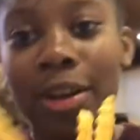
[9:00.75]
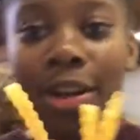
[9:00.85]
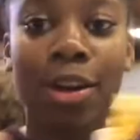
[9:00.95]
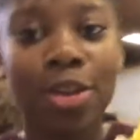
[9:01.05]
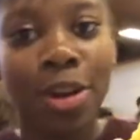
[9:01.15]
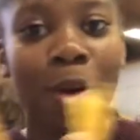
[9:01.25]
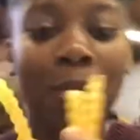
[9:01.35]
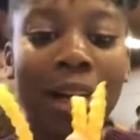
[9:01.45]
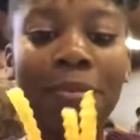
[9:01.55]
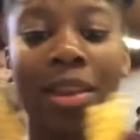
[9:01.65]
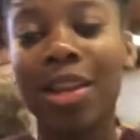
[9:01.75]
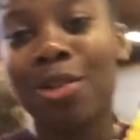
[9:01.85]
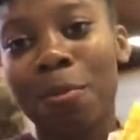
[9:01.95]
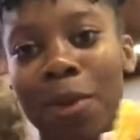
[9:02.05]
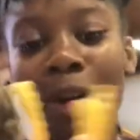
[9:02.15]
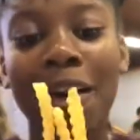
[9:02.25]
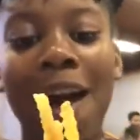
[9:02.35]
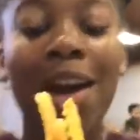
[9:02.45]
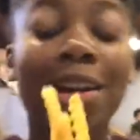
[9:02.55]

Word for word: Well, there are two, but this one broke.